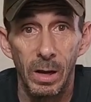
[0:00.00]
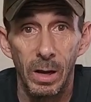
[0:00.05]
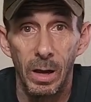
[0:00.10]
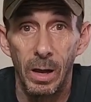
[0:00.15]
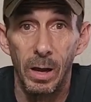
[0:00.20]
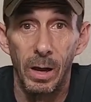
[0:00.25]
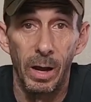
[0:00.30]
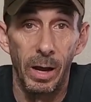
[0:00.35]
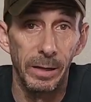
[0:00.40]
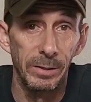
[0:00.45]

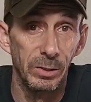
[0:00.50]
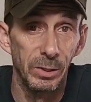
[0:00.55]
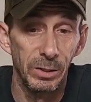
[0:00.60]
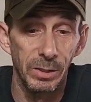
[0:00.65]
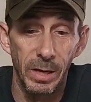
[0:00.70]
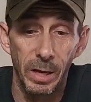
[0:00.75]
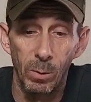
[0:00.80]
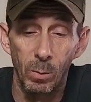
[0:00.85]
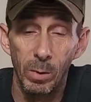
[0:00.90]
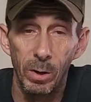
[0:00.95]
I just
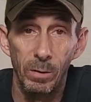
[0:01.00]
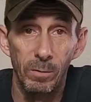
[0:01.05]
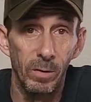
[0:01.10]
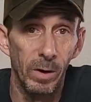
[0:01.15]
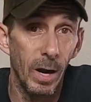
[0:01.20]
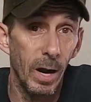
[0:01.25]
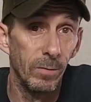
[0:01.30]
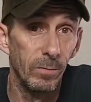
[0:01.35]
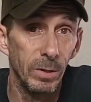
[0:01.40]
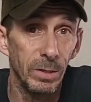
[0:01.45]
kind of went over
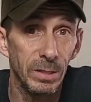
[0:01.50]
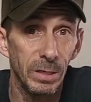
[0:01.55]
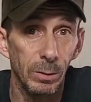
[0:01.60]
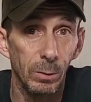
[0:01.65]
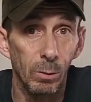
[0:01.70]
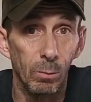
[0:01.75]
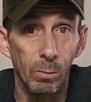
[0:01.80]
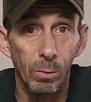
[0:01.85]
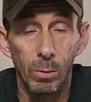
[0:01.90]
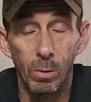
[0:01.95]
every
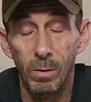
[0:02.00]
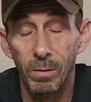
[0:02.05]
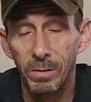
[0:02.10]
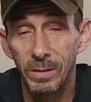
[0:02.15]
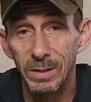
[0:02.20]
single rule.